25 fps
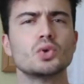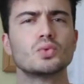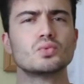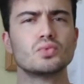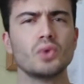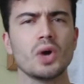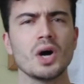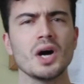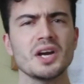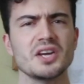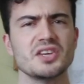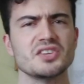
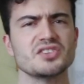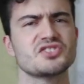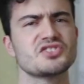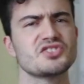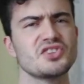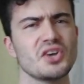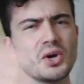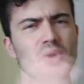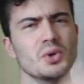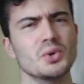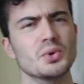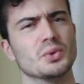Right,
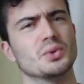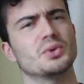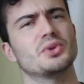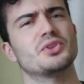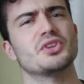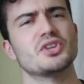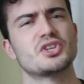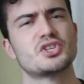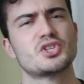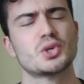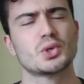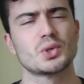so
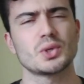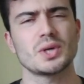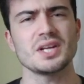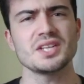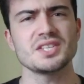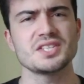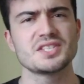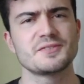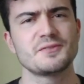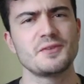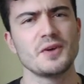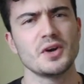the
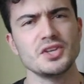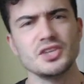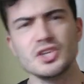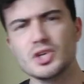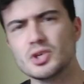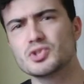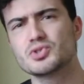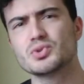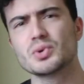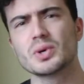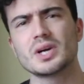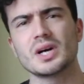transfer
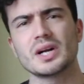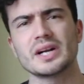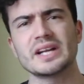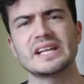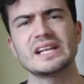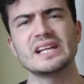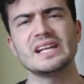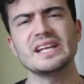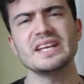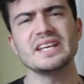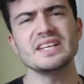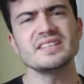news
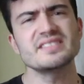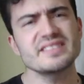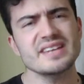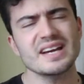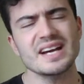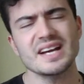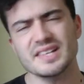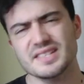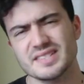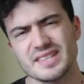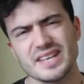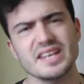regarding Leeds
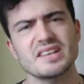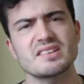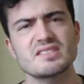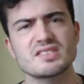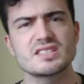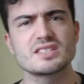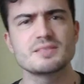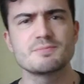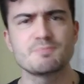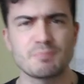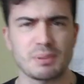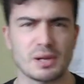has
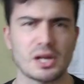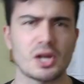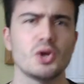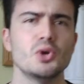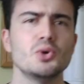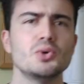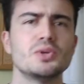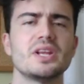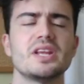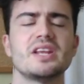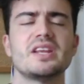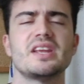
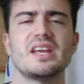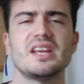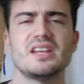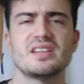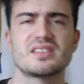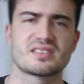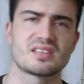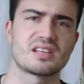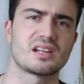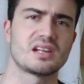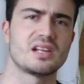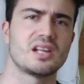exploded
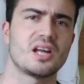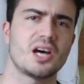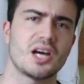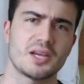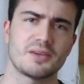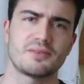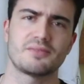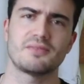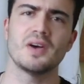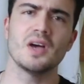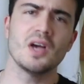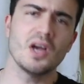into
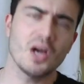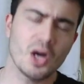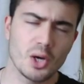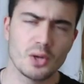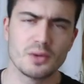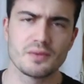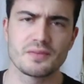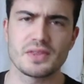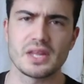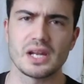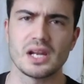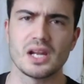life
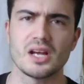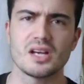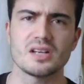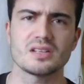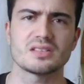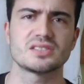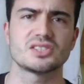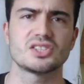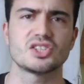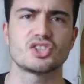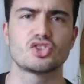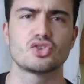over the
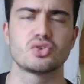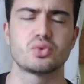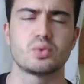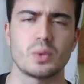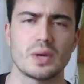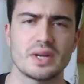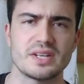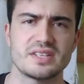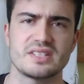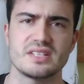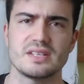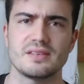last
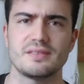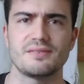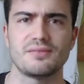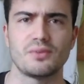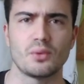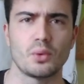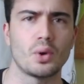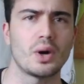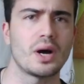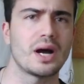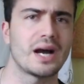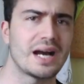
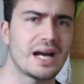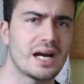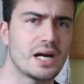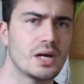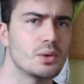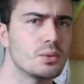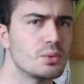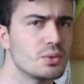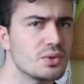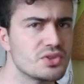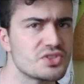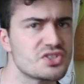24
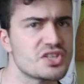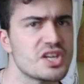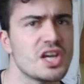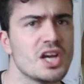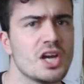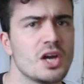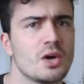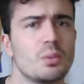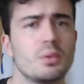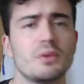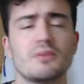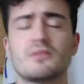hours.
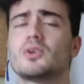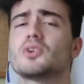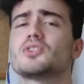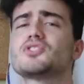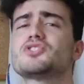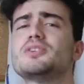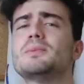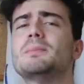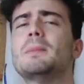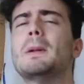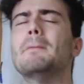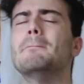We've got
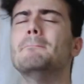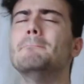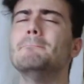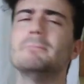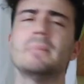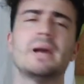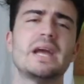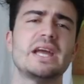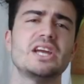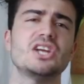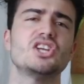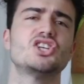some
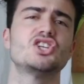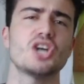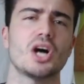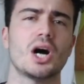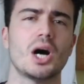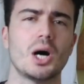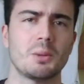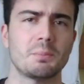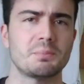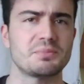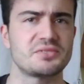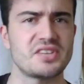major
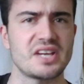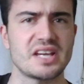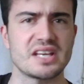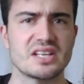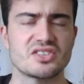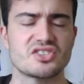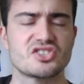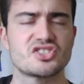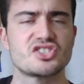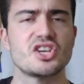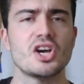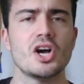
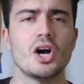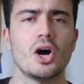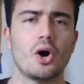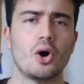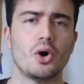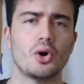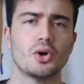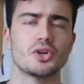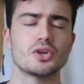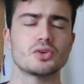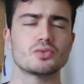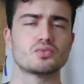updates
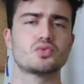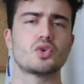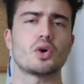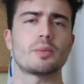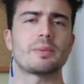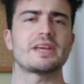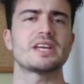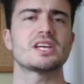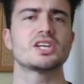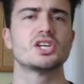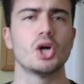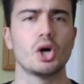on
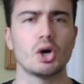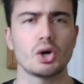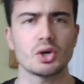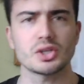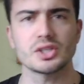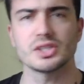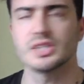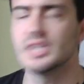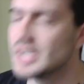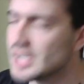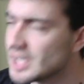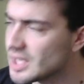Robin
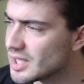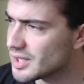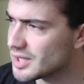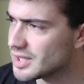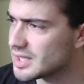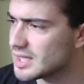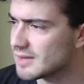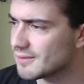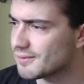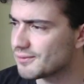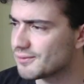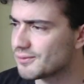Koch,
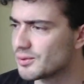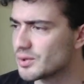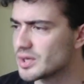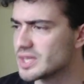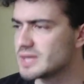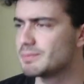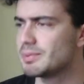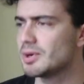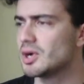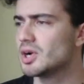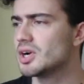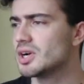the
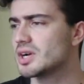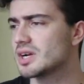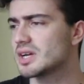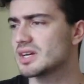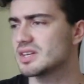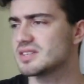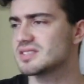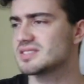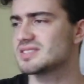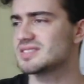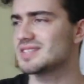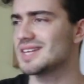Frieburg
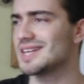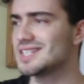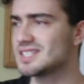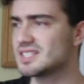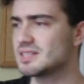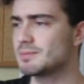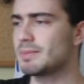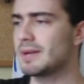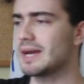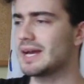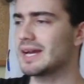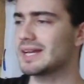
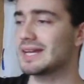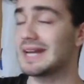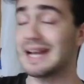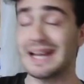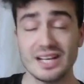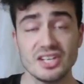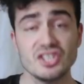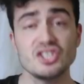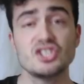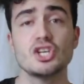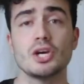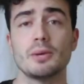centre-back
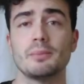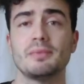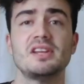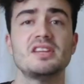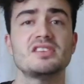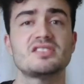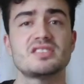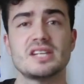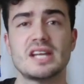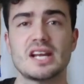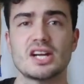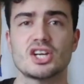and German
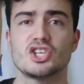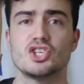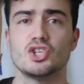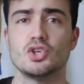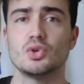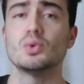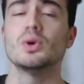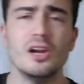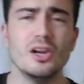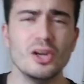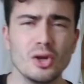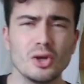
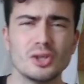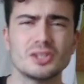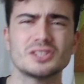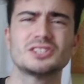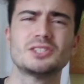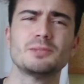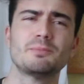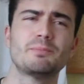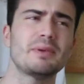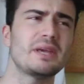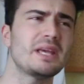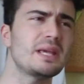international. Looks
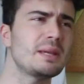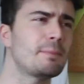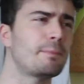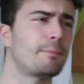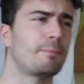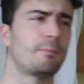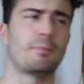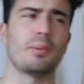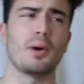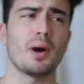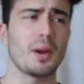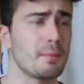to be,
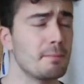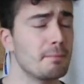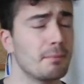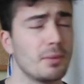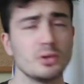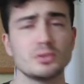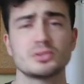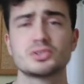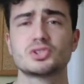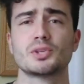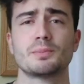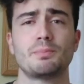by
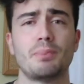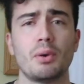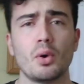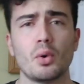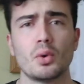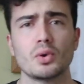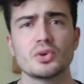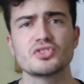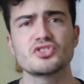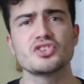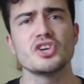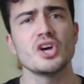most
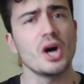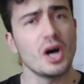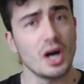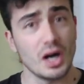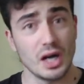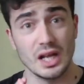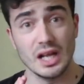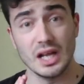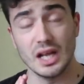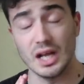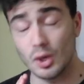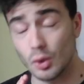reports,
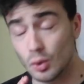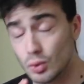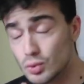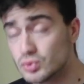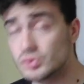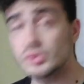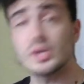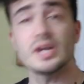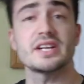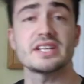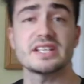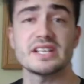
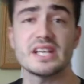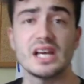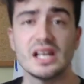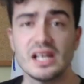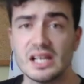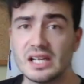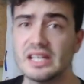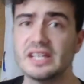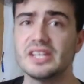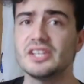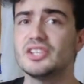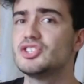already a
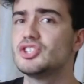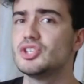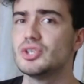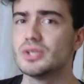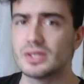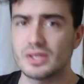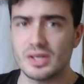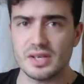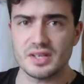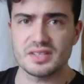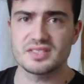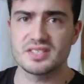Leeds
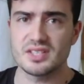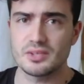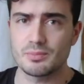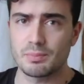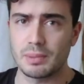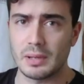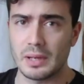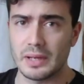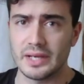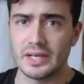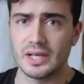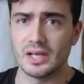United
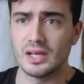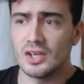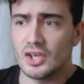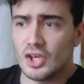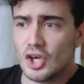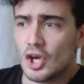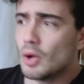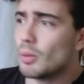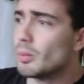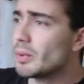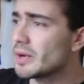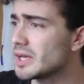player.
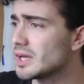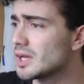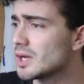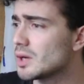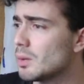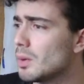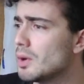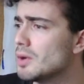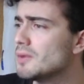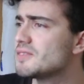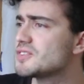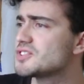We're going to
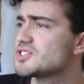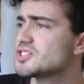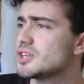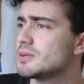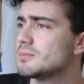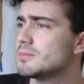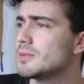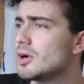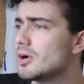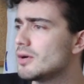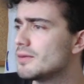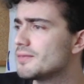go over
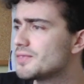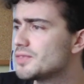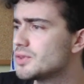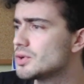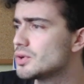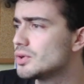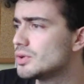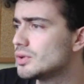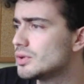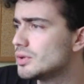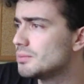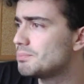some of
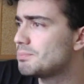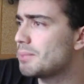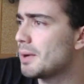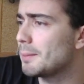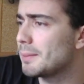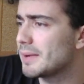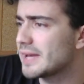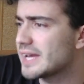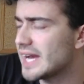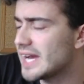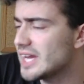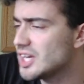the
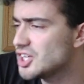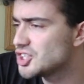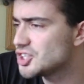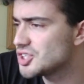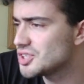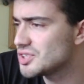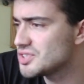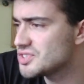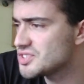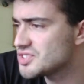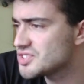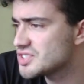
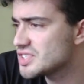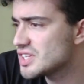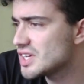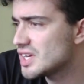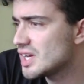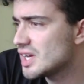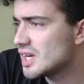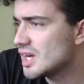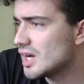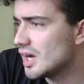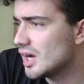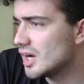publications
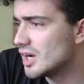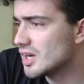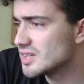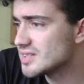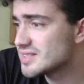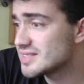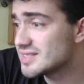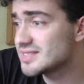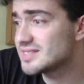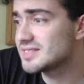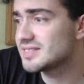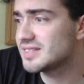
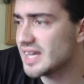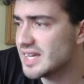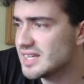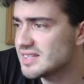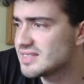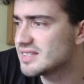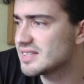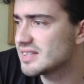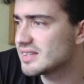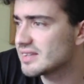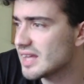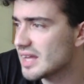
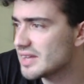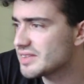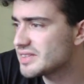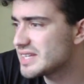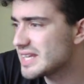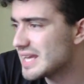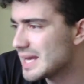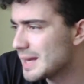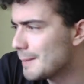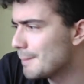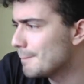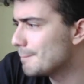stating that
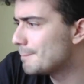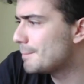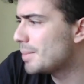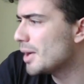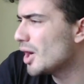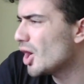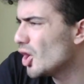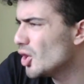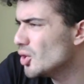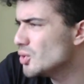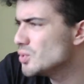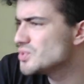the
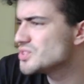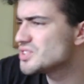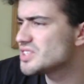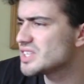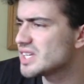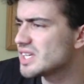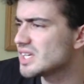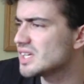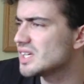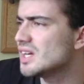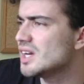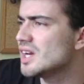
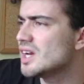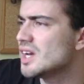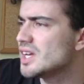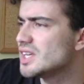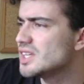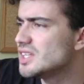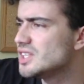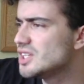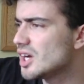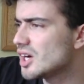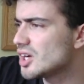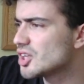imposing
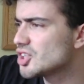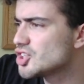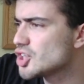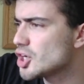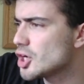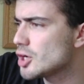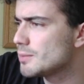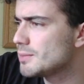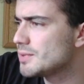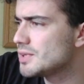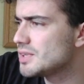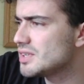young
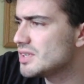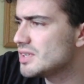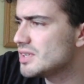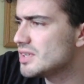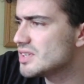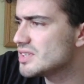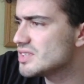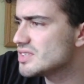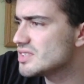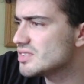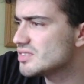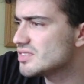
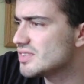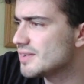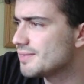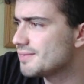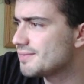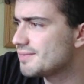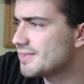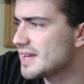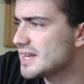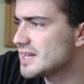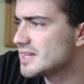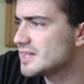German
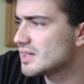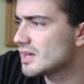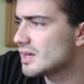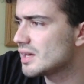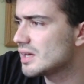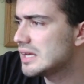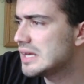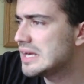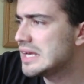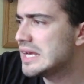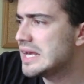defender